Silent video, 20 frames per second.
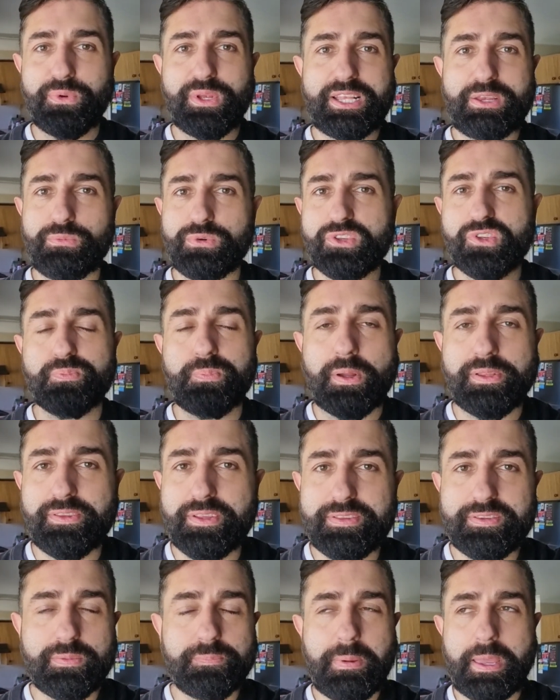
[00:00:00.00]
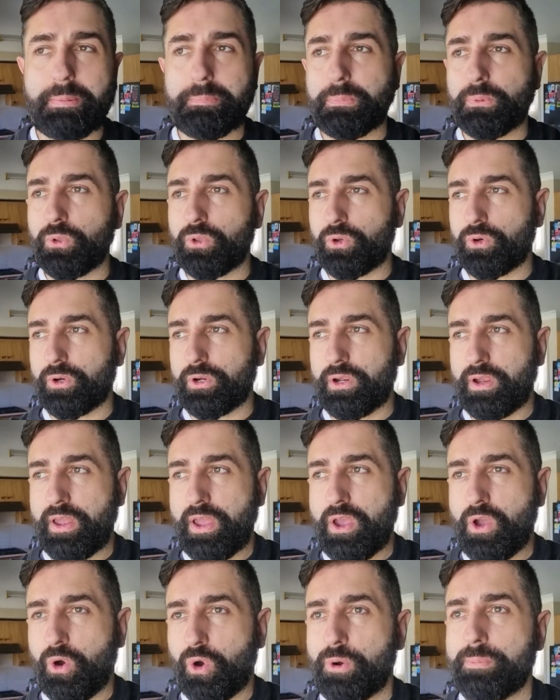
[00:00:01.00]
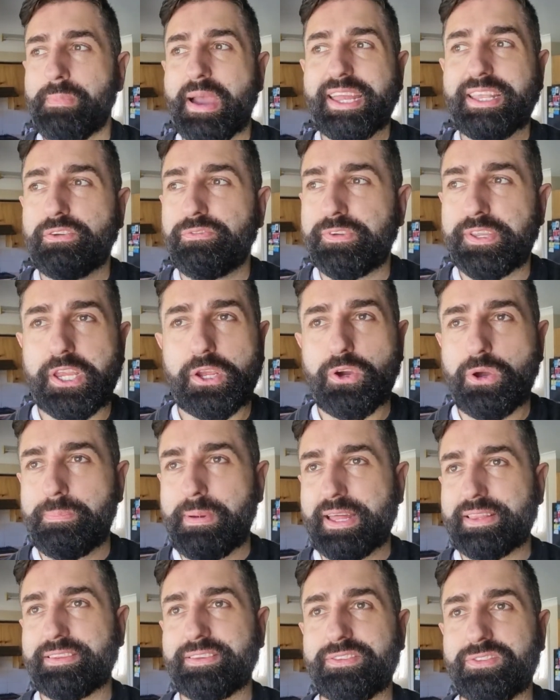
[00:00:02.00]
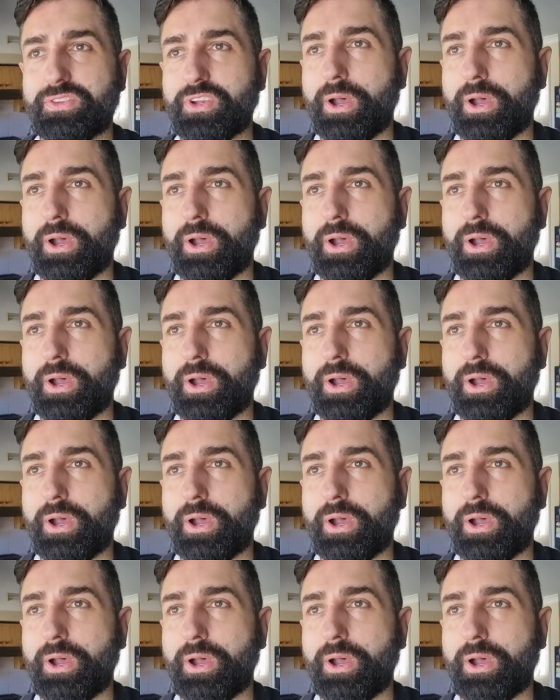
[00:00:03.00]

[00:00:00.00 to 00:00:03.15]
really responded to people or made a video about this